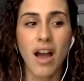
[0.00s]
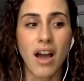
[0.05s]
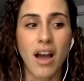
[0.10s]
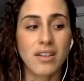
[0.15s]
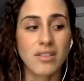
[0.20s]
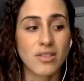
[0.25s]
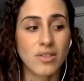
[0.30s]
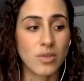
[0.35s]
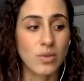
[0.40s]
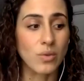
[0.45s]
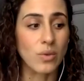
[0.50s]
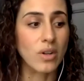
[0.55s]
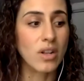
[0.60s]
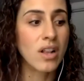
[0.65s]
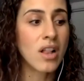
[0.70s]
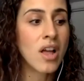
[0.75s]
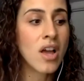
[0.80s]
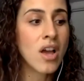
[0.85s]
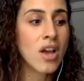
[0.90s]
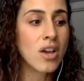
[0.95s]

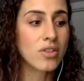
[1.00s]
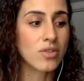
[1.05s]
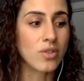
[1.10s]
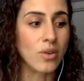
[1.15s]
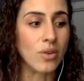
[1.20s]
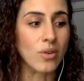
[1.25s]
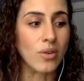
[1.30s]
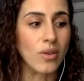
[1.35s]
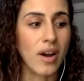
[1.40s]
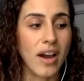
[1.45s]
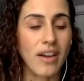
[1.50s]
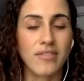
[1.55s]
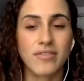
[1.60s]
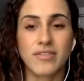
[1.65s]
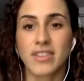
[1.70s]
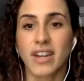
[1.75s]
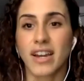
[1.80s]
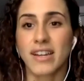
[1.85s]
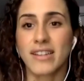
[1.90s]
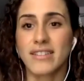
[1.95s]
school. So I've
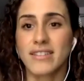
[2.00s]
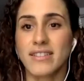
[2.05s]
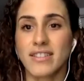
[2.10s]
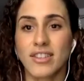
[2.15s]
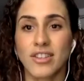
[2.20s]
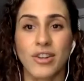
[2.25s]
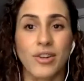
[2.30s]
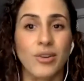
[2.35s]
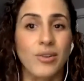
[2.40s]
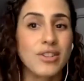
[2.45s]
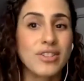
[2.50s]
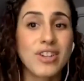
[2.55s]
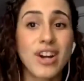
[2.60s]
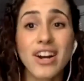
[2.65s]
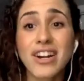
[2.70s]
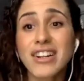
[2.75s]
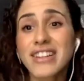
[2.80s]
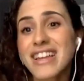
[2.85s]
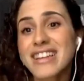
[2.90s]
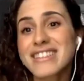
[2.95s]
done,
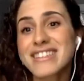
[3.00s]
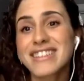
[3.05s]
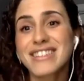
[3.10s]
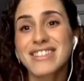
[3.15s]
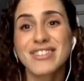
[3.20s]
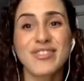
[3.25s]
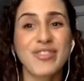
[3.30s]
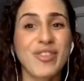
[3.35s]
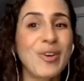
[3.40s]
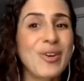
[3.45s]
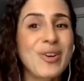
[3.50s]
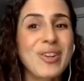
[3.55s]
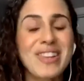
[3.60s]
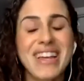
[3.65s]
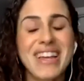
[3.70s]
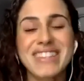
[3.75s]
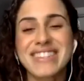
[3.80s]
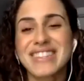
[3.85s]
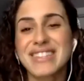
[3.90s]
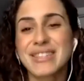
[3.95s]
guitar lessons, vocal
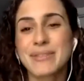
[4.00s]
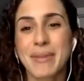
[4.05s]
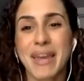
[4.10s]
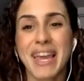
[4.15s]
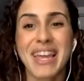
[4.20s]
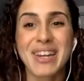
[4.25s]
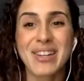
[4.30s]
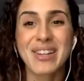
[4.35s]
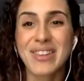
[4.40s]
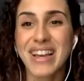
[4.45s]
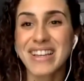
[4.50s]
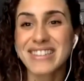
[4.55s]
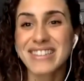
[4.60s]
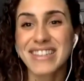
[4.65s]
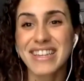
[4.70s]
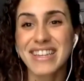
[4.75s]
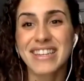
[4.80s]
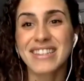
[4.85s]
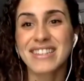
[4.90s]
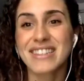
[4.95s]
lessons, piano
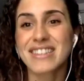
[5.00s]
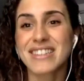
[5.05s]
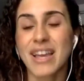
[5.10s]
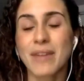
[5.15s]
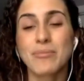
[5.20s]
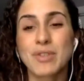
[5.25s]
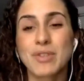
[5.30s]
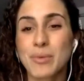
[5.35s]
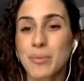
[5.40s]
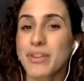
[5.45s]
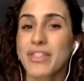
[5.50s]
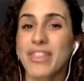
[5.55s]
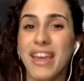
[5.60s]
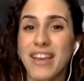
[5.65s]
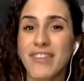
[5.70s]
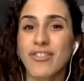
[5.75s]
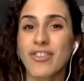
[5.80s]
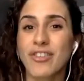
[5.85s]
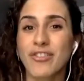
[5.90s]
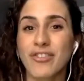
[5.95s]
lessons. I'm super
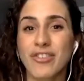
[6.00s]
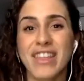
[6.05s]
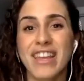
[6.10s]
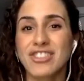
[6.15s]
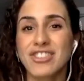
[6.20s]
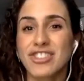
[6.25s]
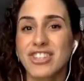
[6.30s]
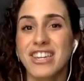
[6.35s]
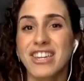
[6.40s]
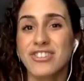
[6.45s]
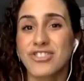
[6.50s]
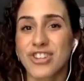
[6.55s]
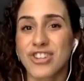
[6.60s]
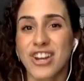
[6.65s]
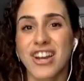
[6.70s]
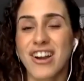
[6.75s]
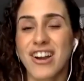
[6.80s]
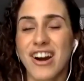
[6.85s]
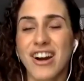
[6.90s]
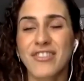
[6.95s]
thankful for the education
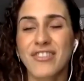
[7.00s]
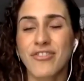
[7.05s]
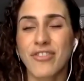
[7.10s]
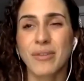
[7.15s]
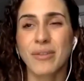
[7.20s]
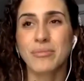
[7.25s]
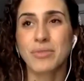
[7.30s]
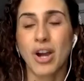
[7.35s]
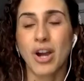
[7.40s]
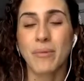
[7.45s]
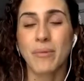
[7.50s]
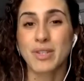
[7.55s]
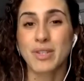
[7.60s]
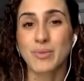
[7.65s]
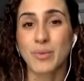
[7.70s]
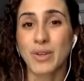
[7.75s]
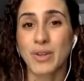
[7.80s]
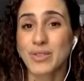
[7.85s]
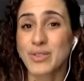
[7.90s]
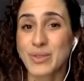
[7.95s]
I got from Thomas
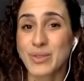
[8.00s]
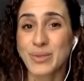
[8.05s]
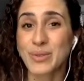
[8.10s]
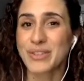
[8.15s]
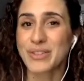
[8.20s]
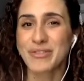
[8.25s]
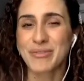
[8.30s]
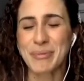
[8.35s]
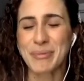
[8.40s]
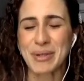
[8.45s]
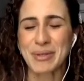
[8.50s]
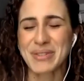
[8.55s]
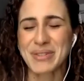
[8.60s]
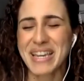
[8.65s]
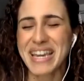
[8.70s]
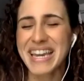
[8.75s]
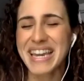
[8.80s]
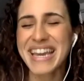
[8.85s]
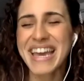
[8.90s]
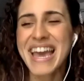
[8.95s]
Walls School of
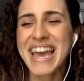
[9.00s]
Music.